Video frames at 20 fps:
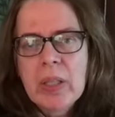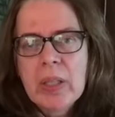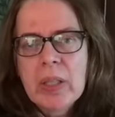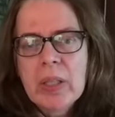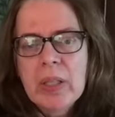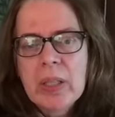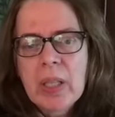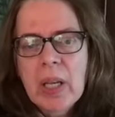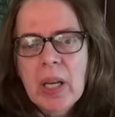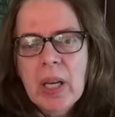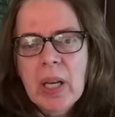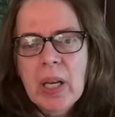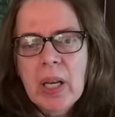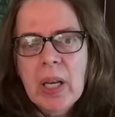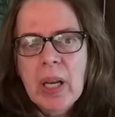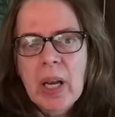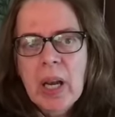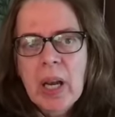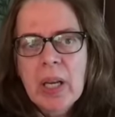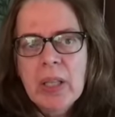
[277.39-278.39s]
to
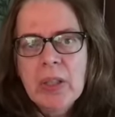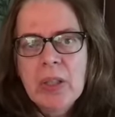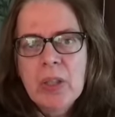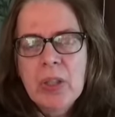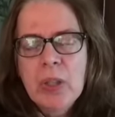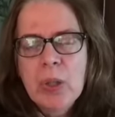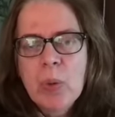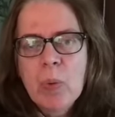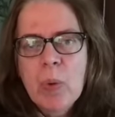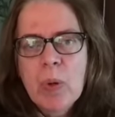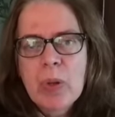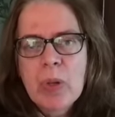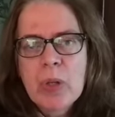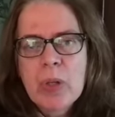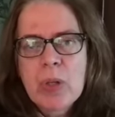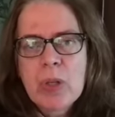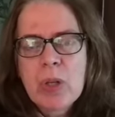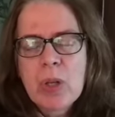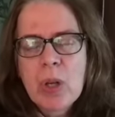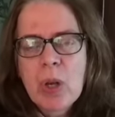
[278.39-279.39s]
say had to do with the
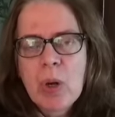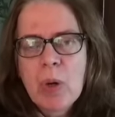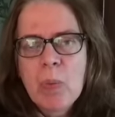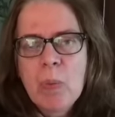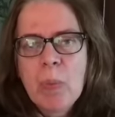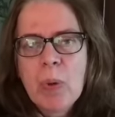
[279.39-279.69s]
slow